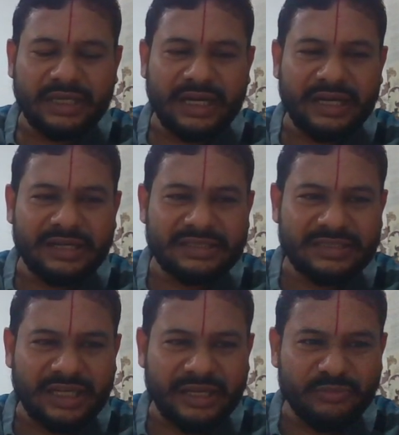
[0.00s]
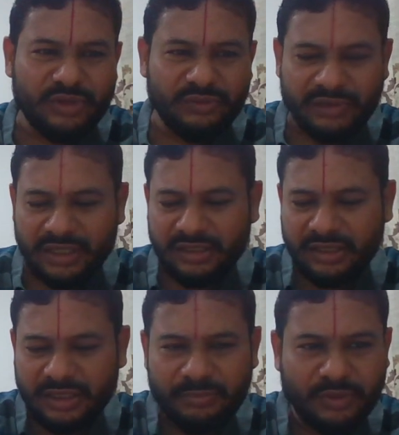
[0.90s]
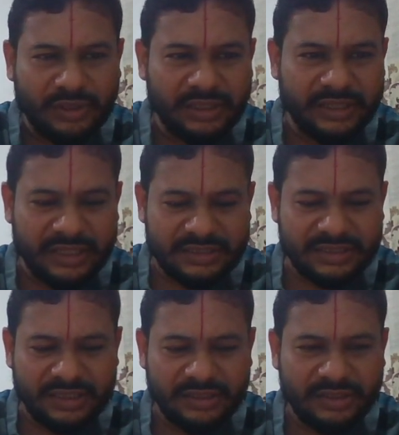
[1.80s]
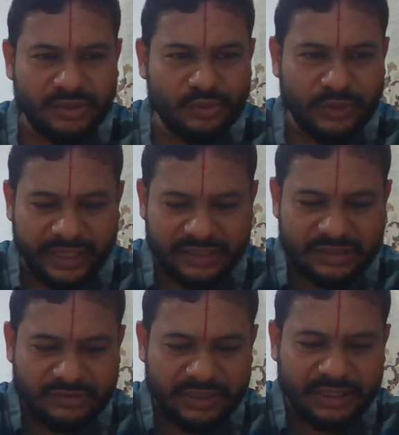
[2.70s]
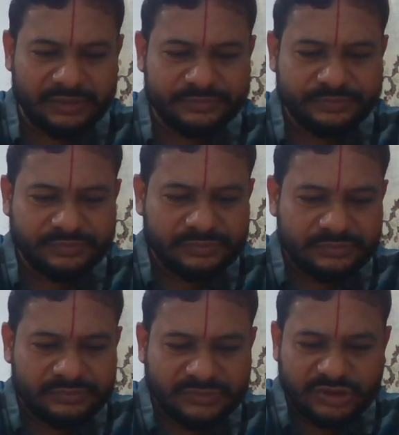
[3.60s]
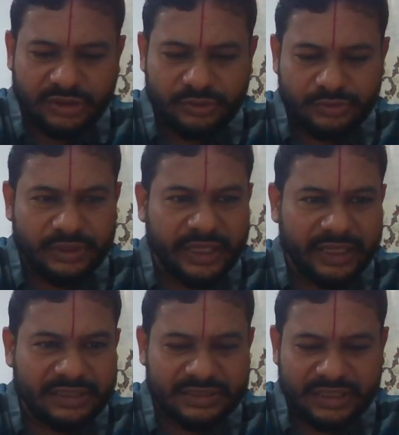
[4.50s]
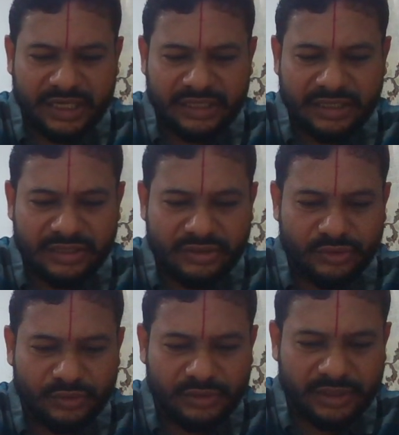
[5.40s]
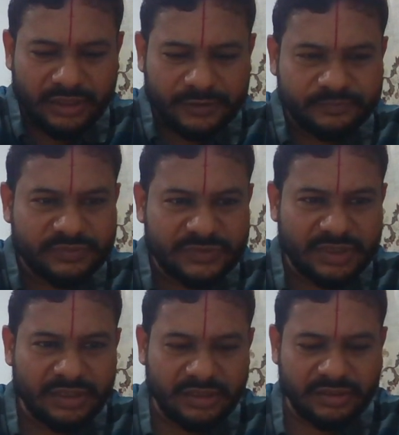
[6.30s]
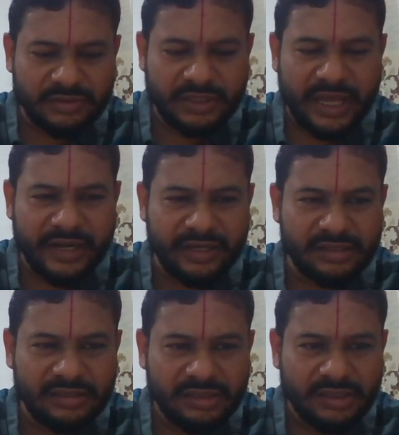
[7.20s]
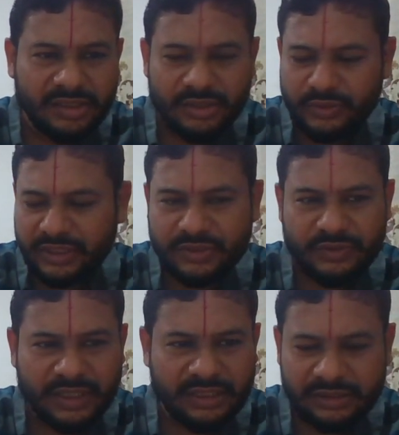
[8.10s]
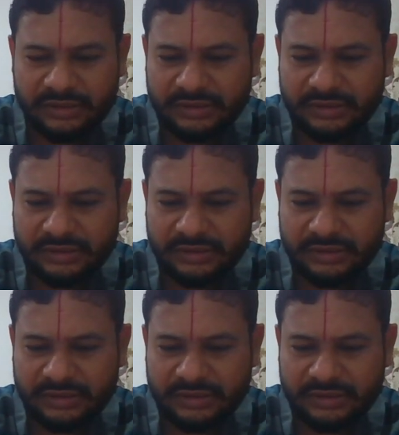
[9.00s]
And let us say I am doing 1 upon, let us say, 2x square, 2x and control caret 2x square